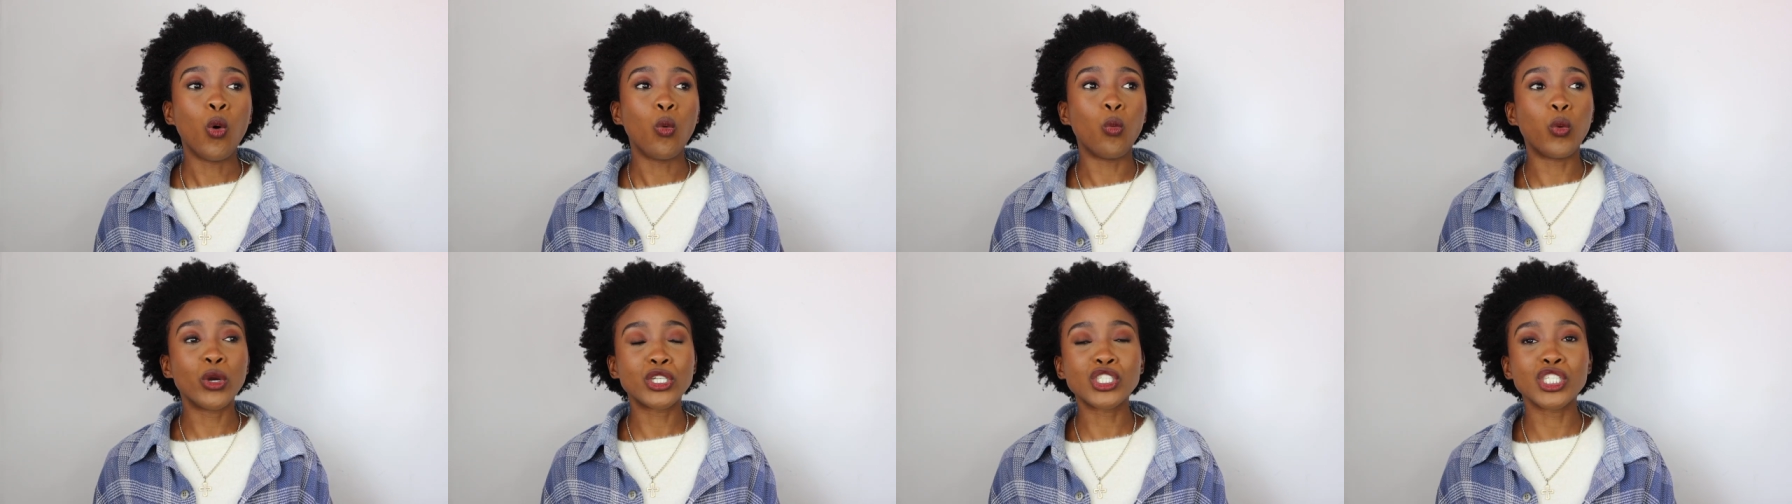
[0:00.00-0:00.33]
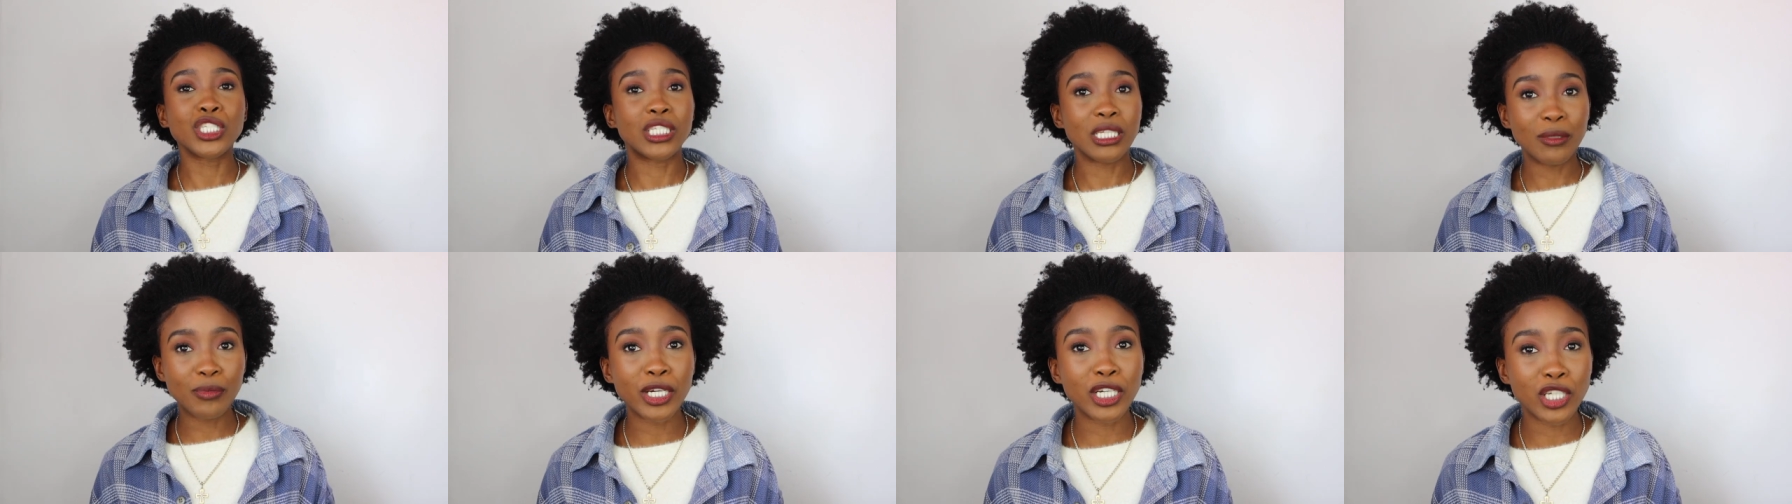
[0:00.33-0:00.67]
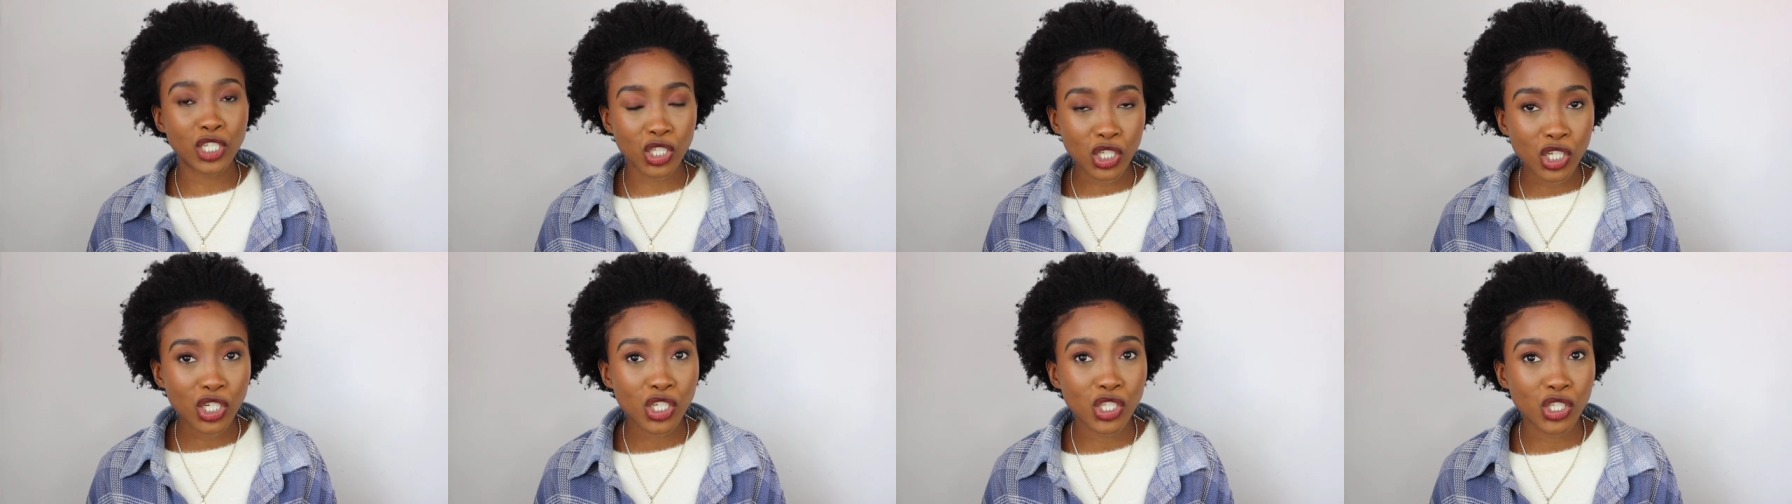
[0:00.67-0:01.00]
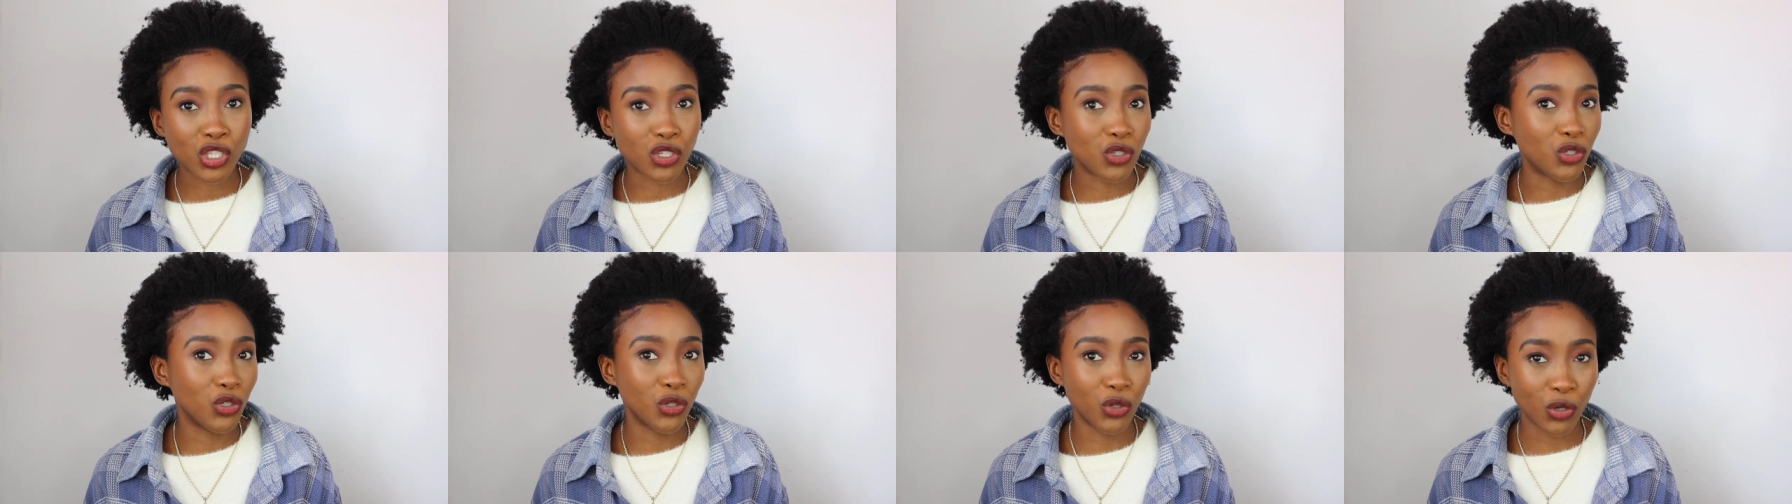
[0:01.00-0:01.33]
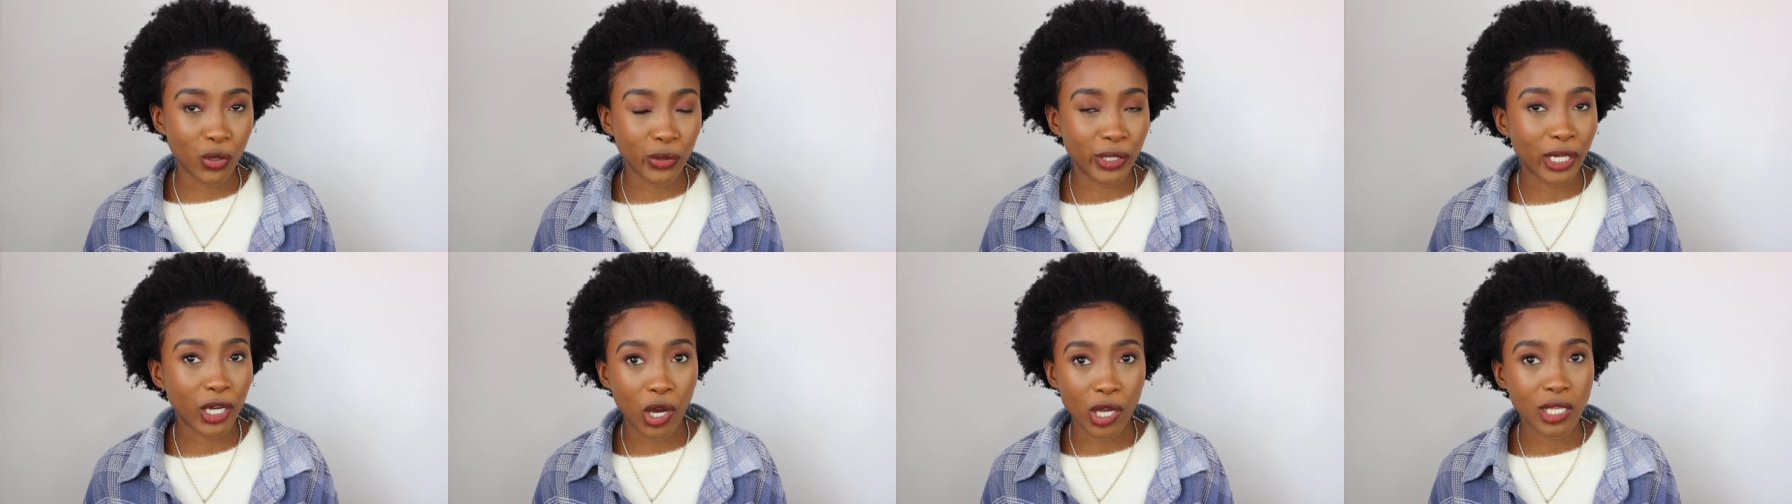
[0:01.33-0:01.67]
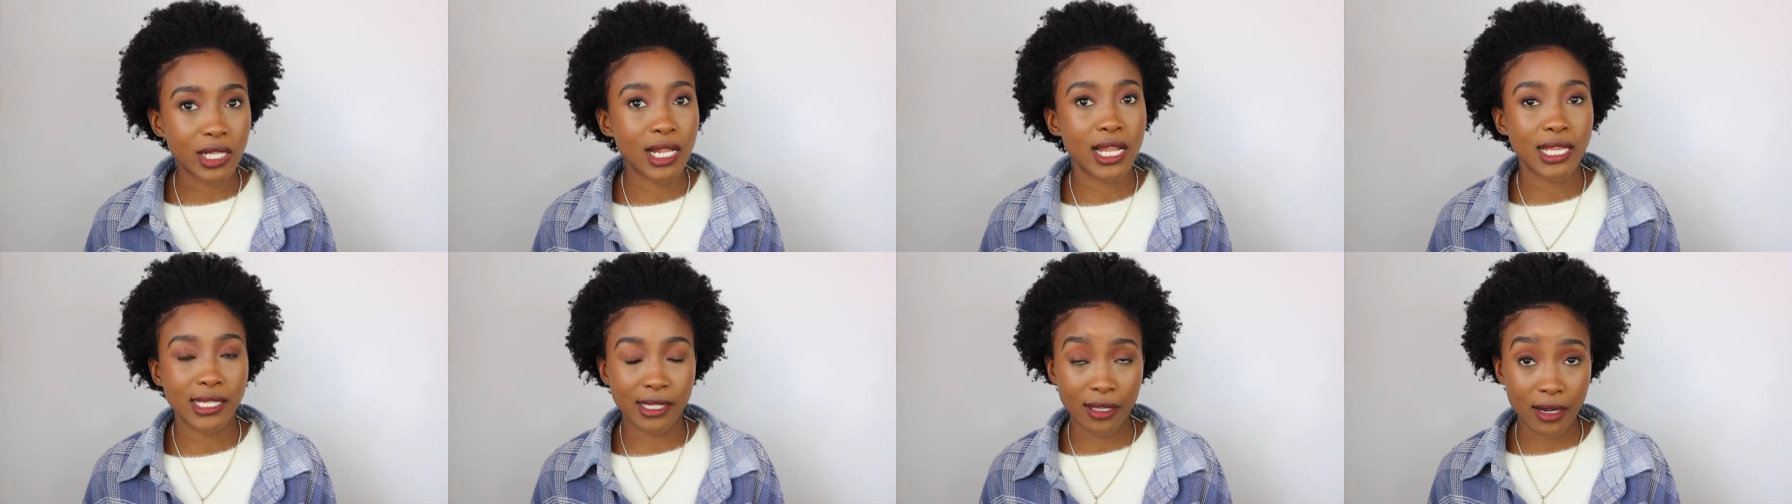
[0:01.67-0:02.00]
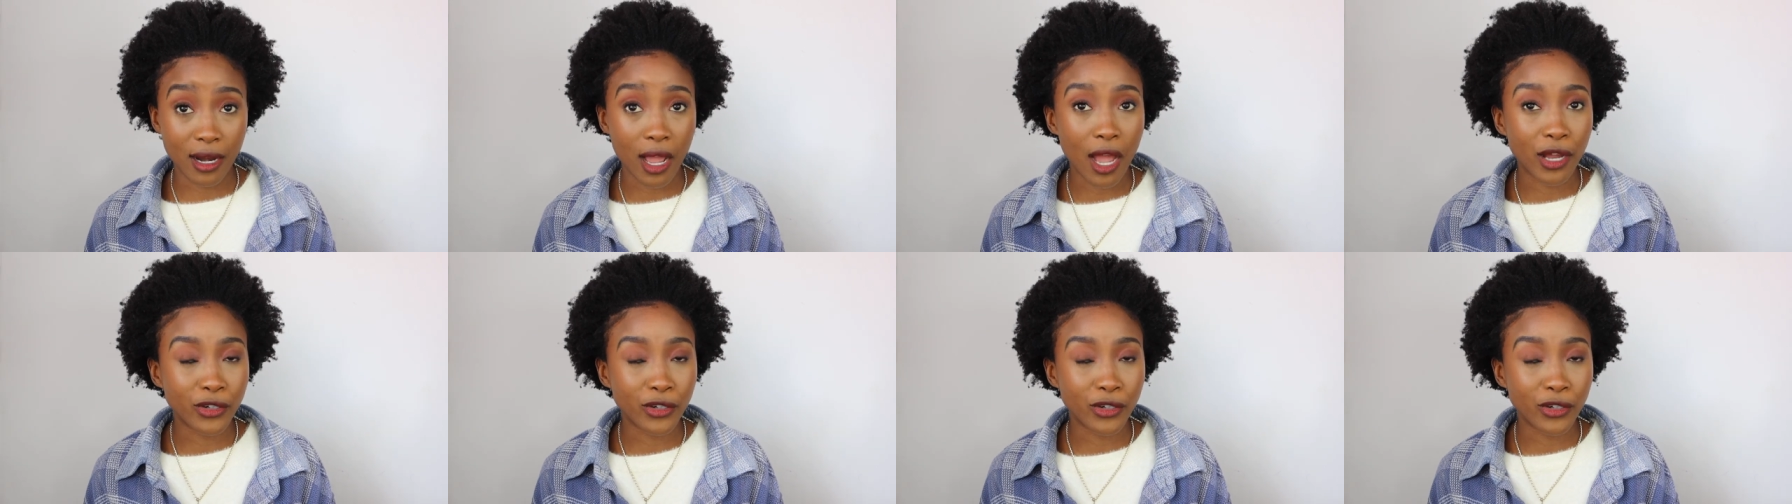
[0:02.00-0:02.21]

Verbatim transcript: which deep conditioners do you know that cost less than one